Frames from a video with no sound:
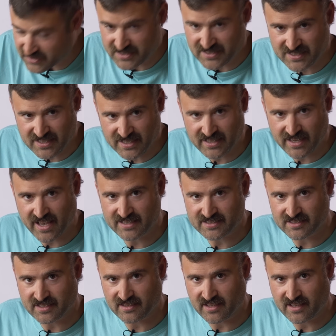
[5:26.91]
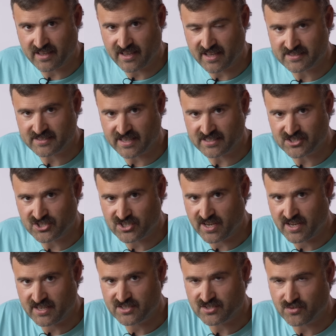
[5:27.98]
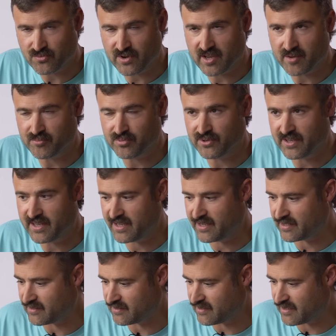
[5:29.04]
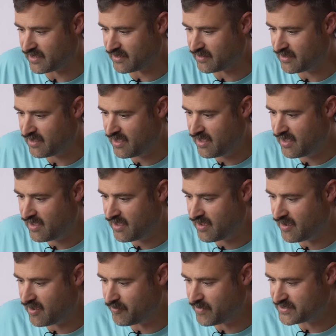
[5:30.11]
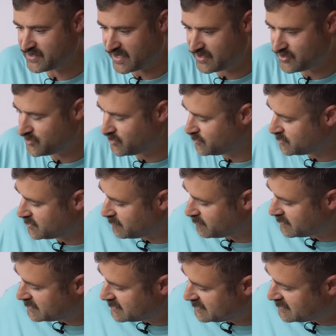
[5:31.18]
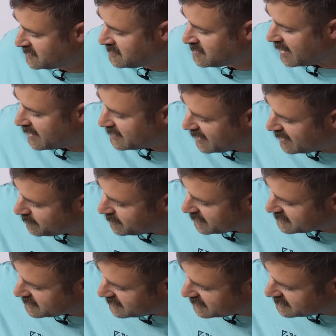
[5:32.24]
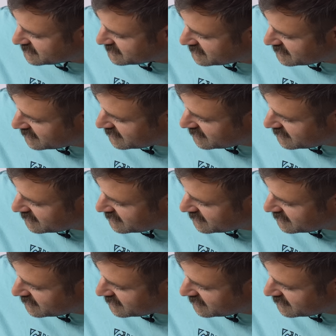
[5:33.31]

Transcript: see as I change the way I'm playing and as I introduce some dynamics, it's